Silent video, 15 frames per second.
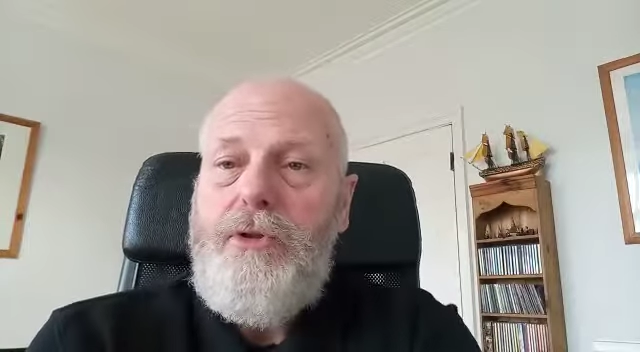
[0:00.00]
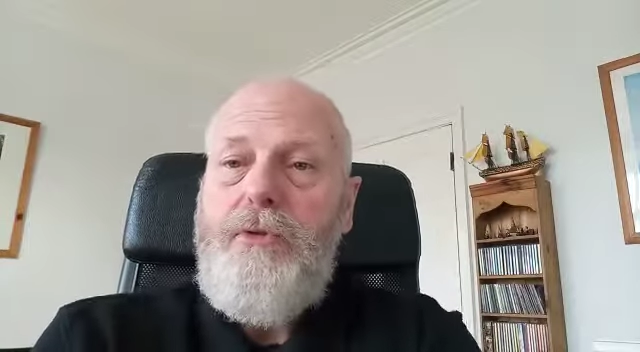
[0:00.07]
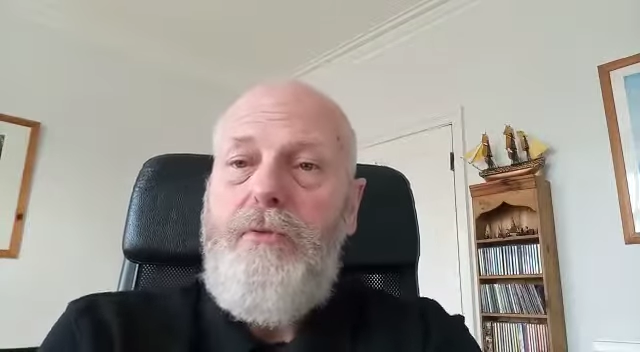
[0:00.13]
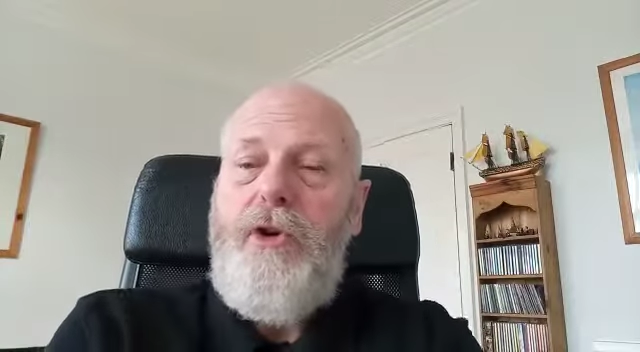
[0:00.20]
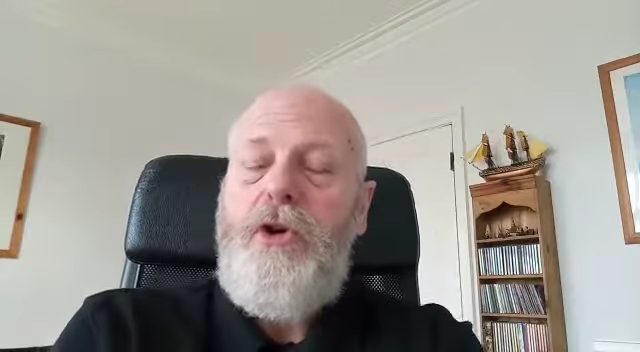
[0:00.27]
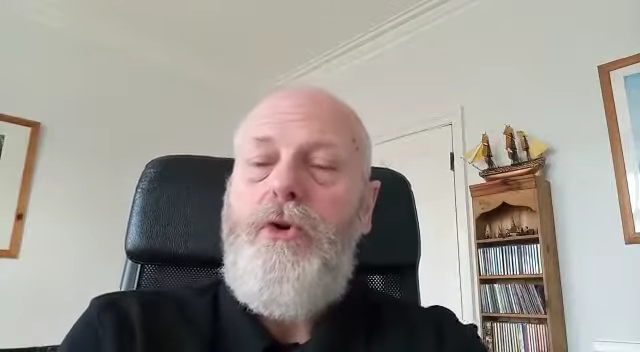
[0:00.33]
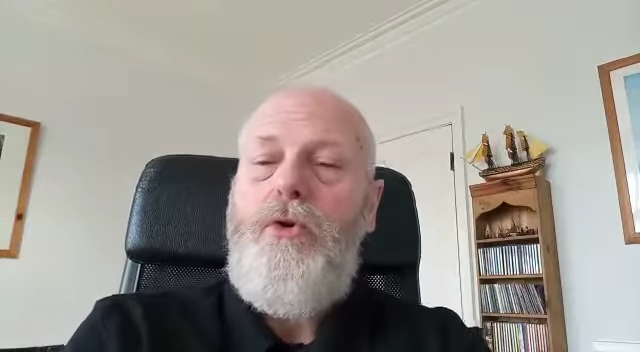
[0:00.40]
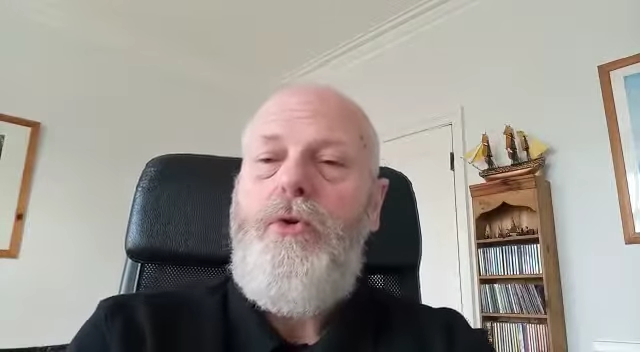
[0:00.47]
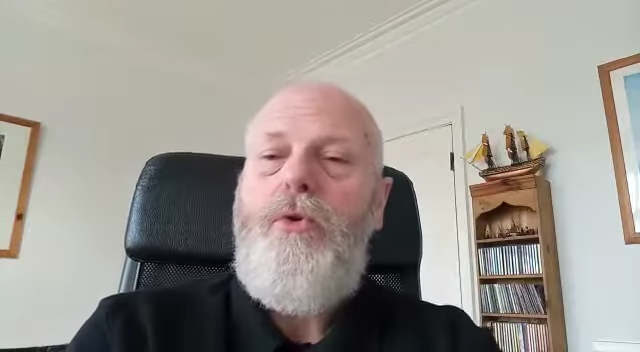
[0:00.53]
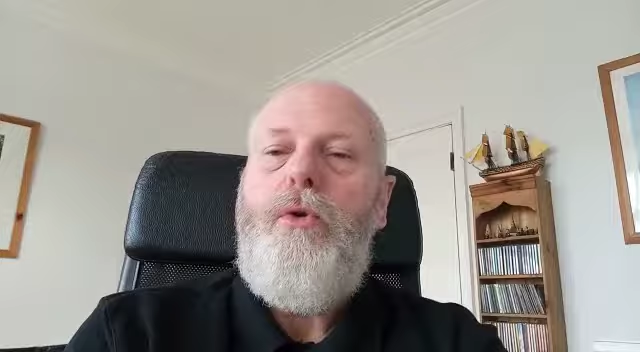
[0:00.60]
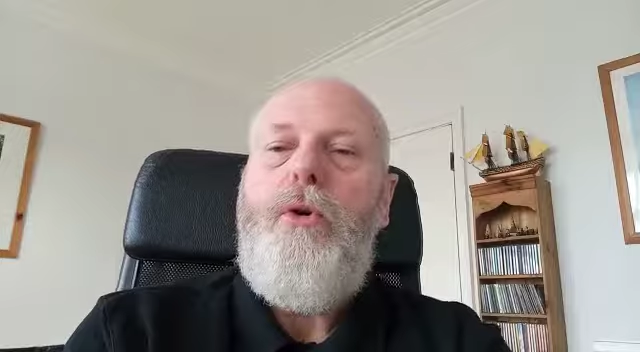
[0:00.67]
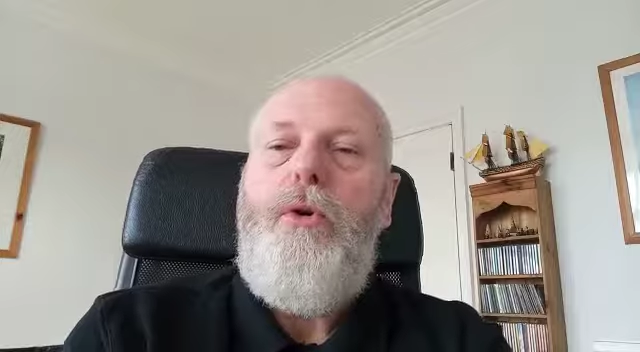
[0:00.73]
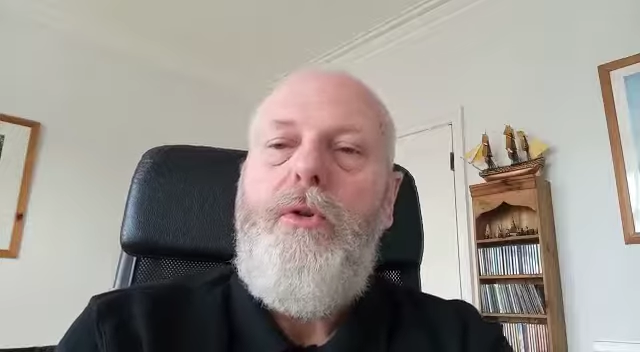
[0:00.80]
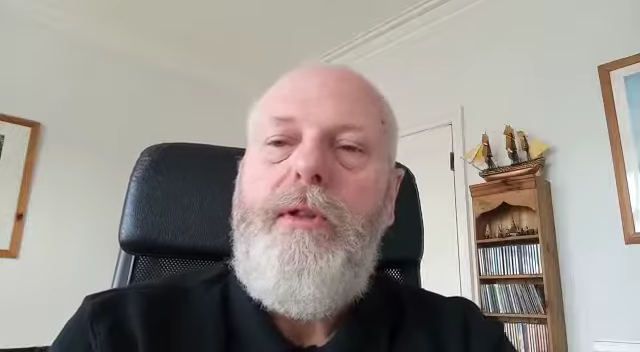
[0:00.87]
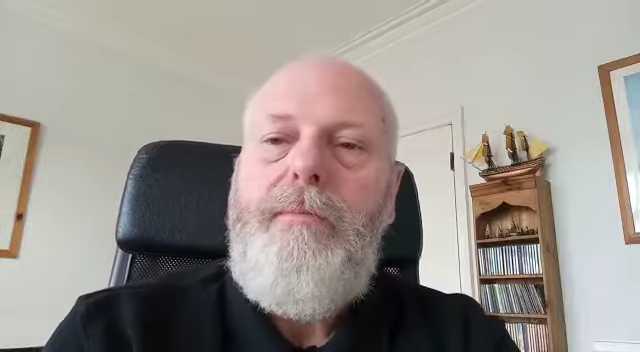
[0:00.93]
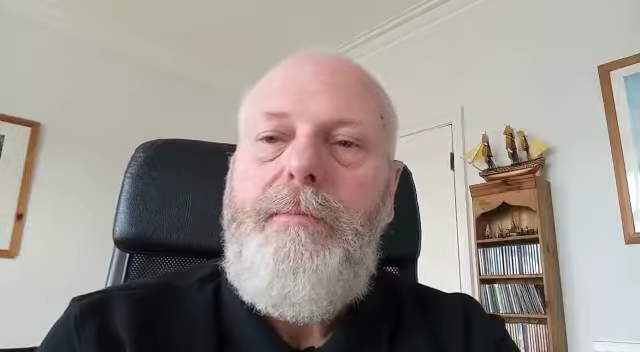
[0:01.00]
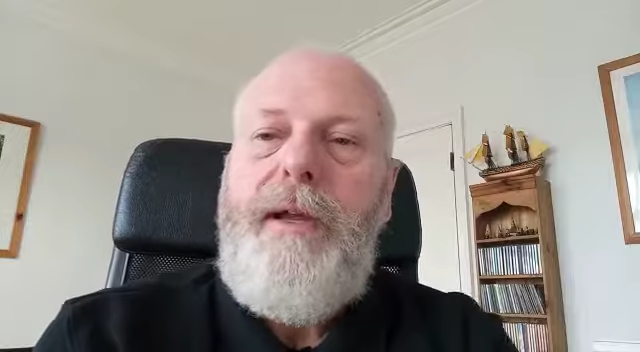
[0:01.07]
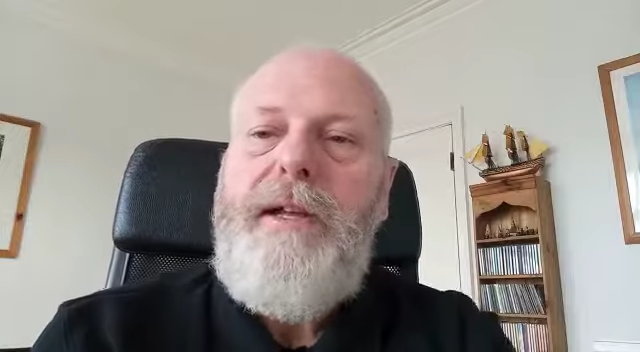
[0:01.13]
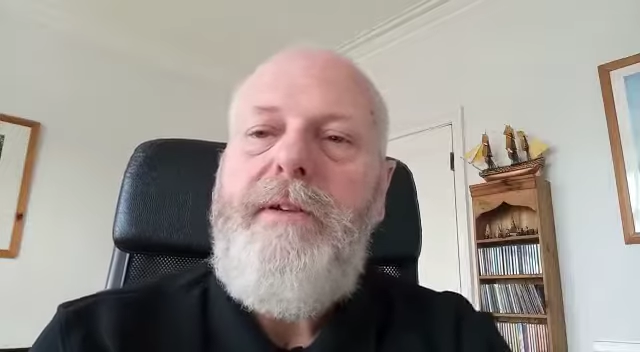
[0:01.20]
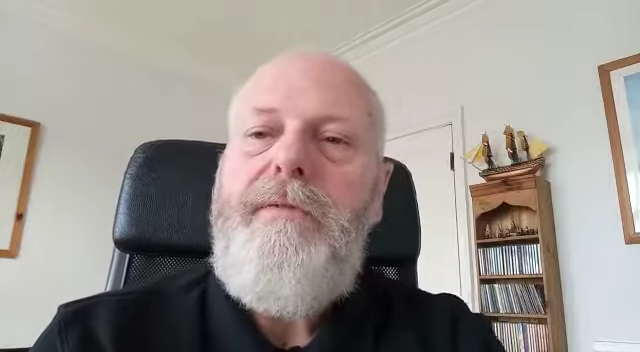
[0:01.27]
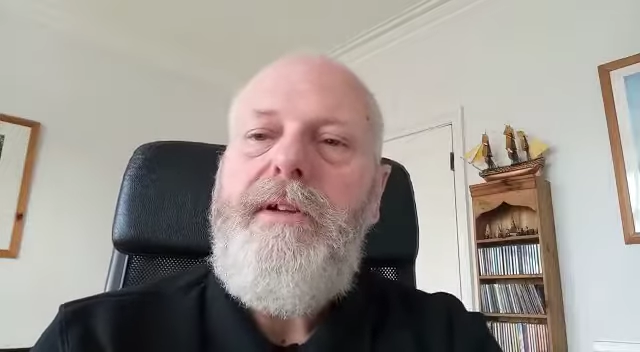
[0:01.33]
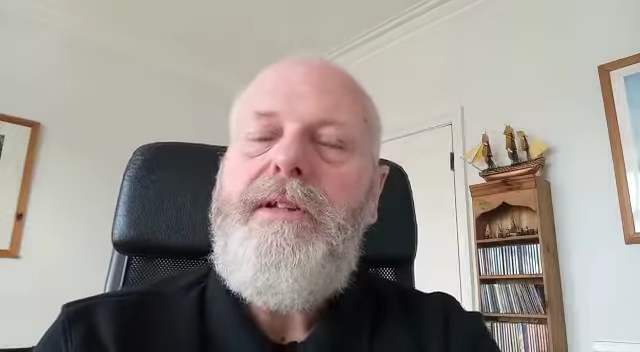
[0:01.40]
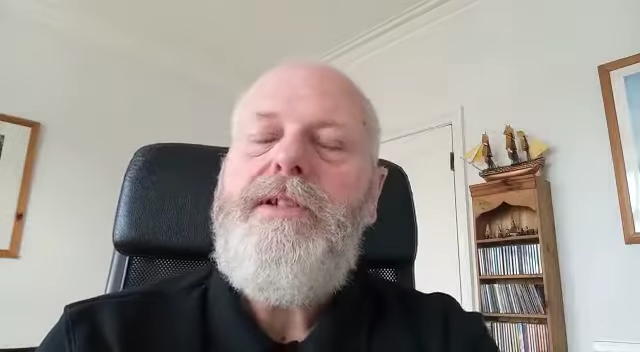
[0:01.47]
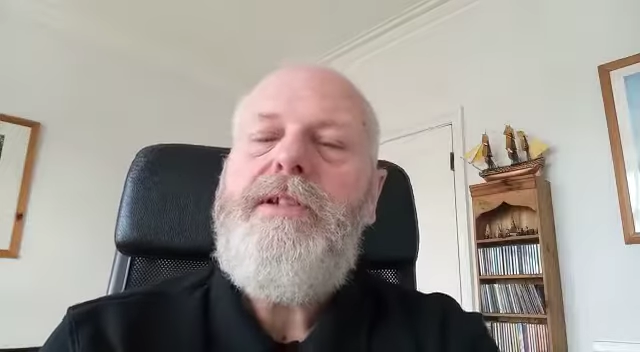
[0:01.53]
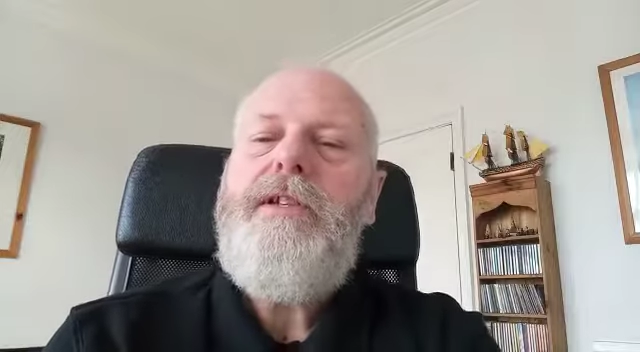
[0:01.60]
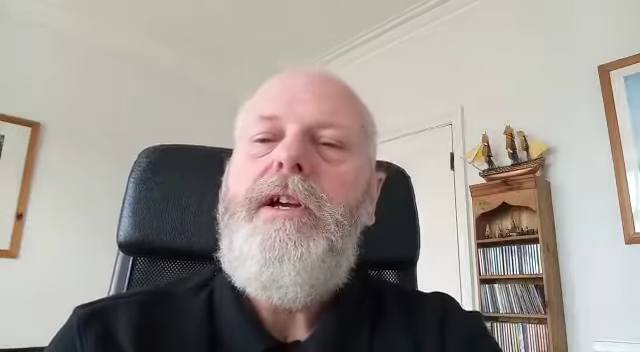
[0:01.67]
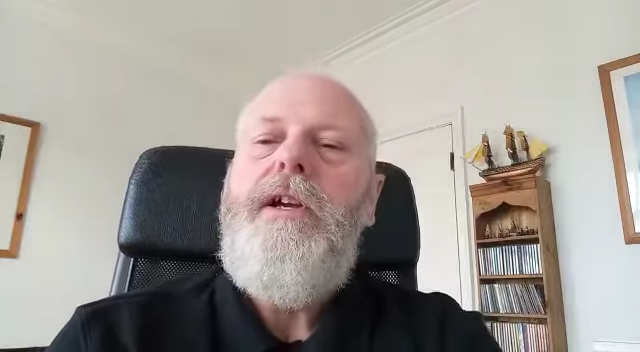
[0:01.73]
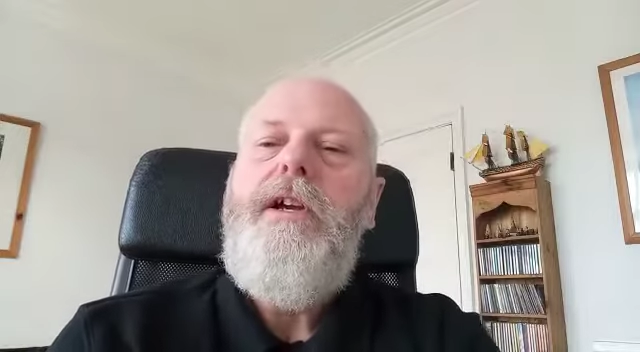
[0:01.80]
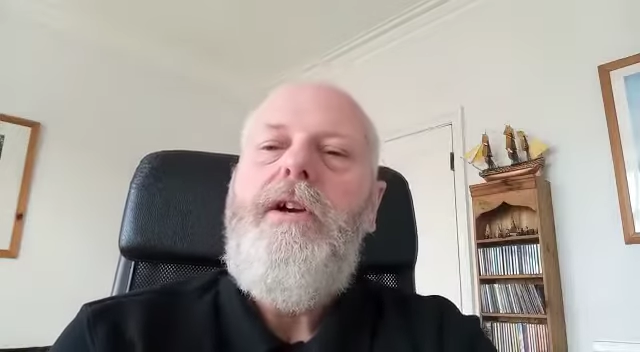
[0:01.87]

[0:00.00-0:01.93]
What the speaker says: recall all the benefits